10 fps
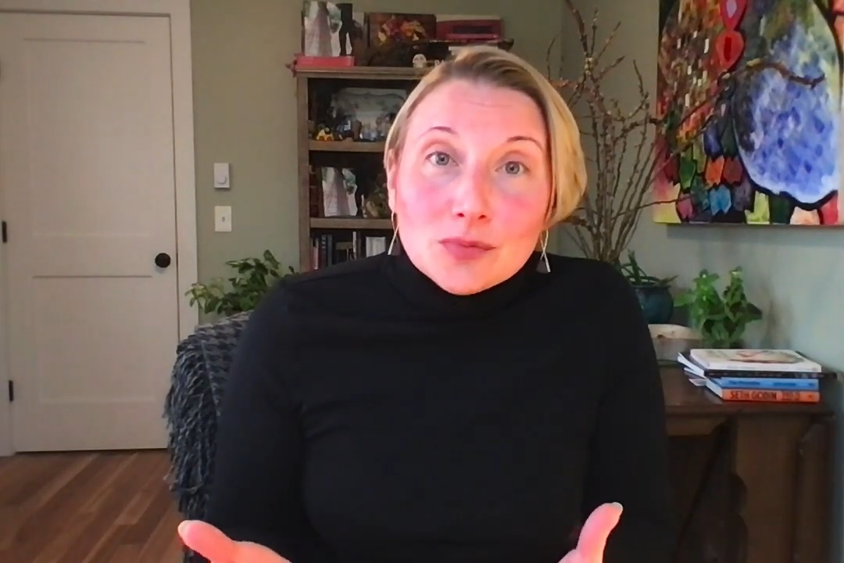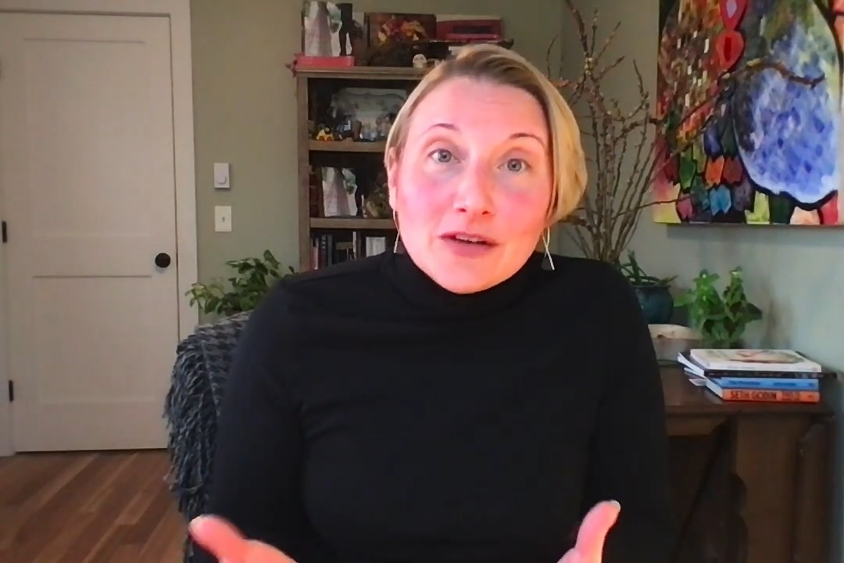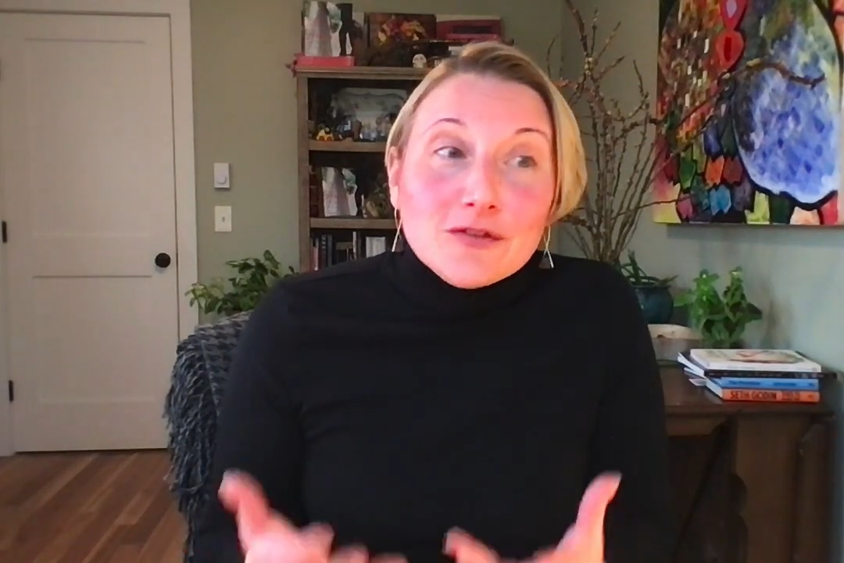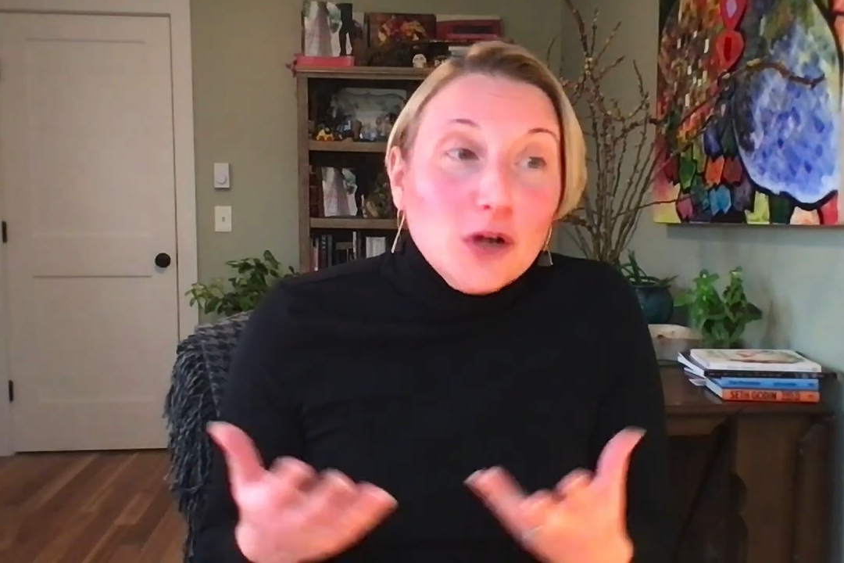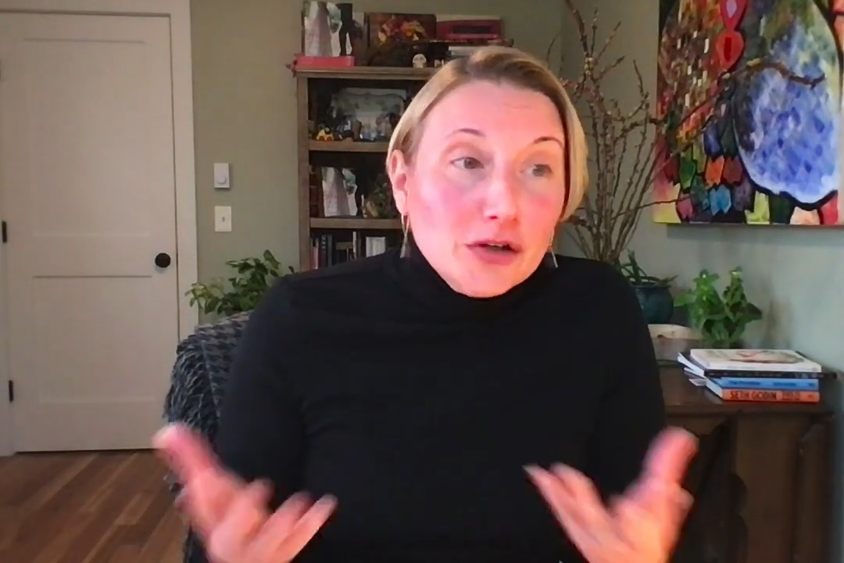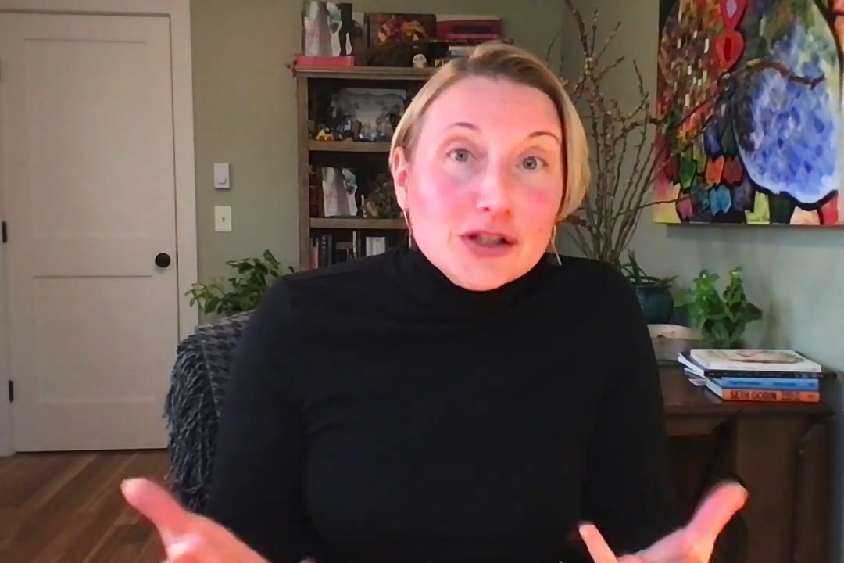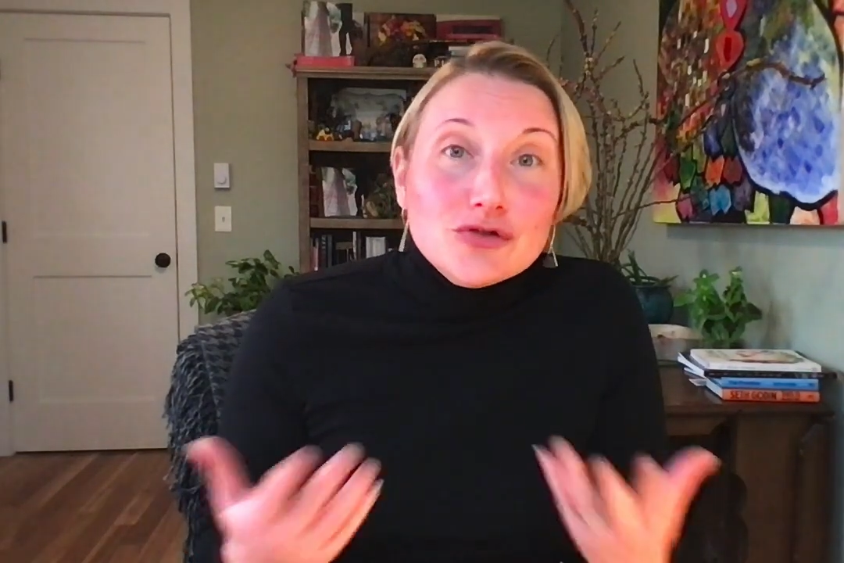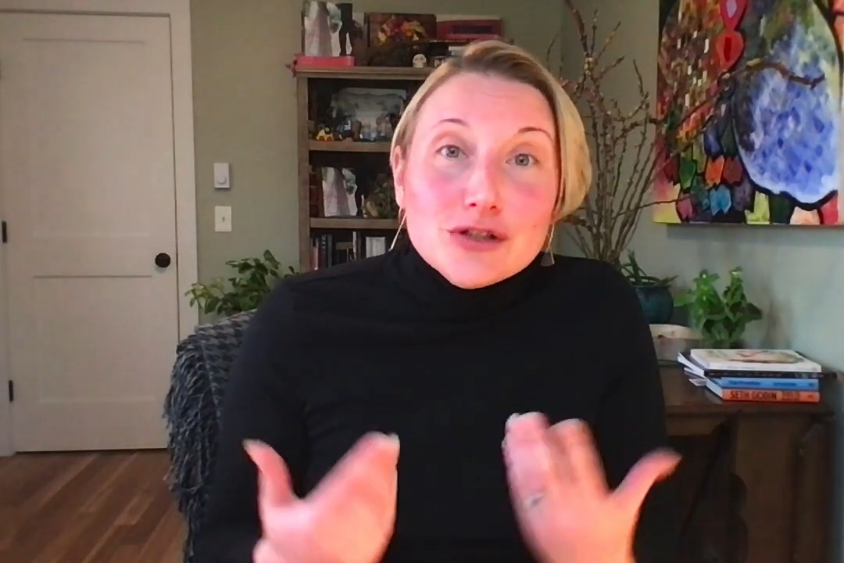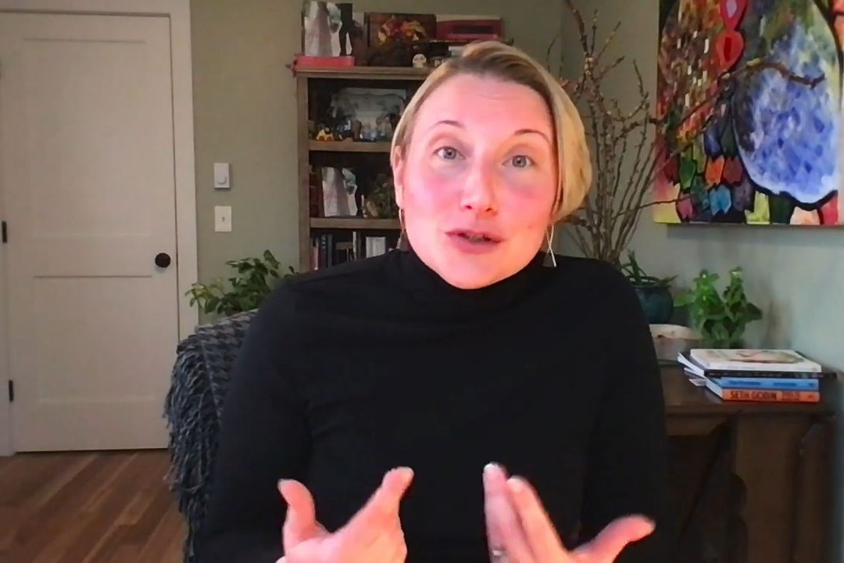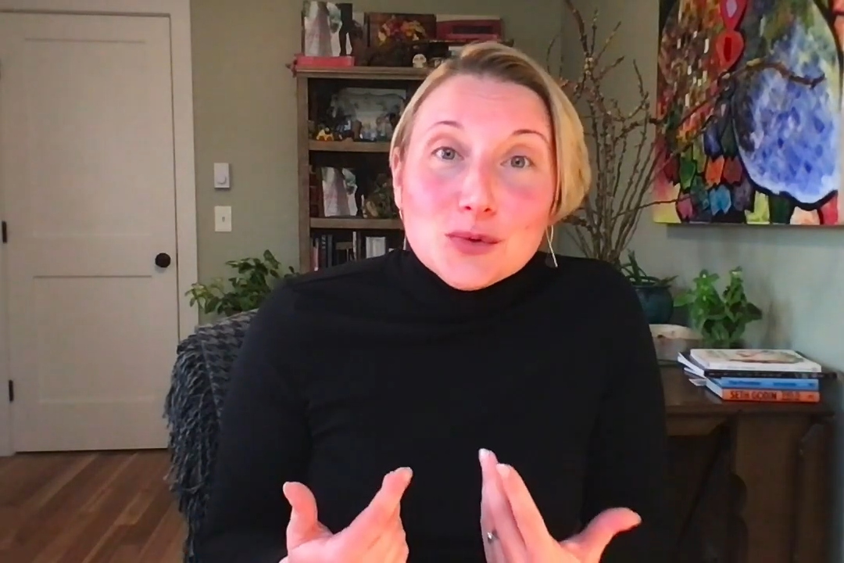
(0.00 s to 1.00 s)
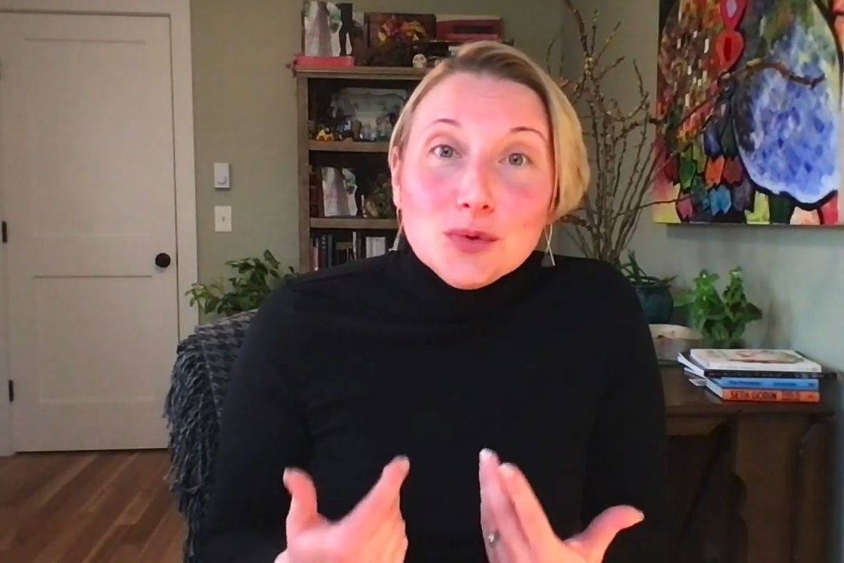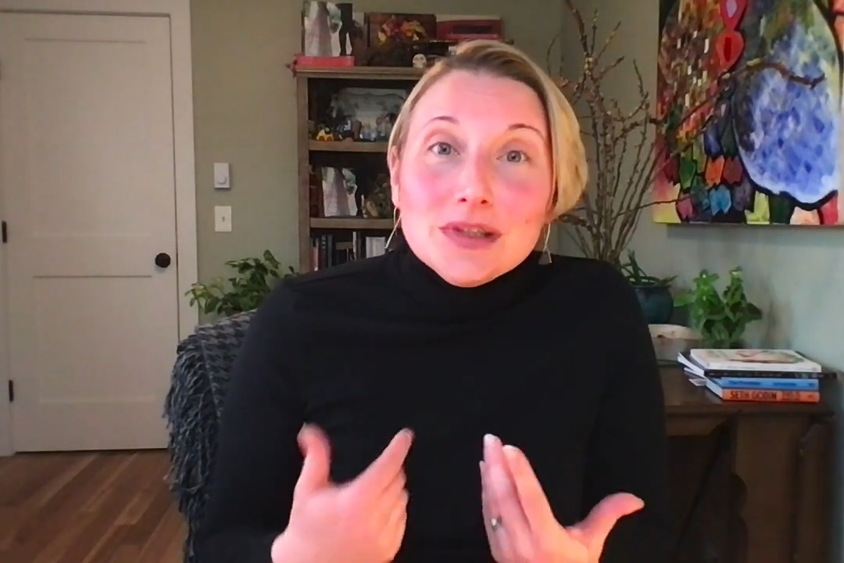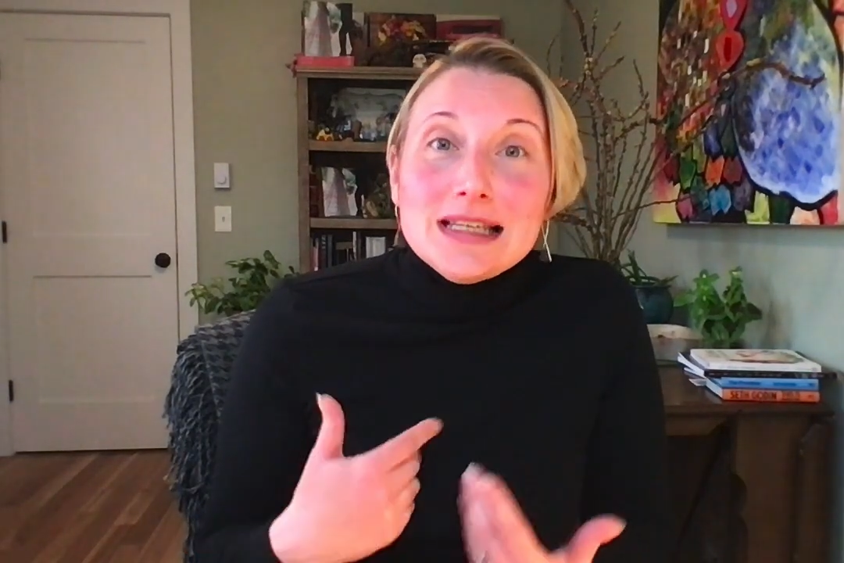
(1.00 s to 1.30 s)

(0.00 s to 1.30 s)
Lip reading: when floristry school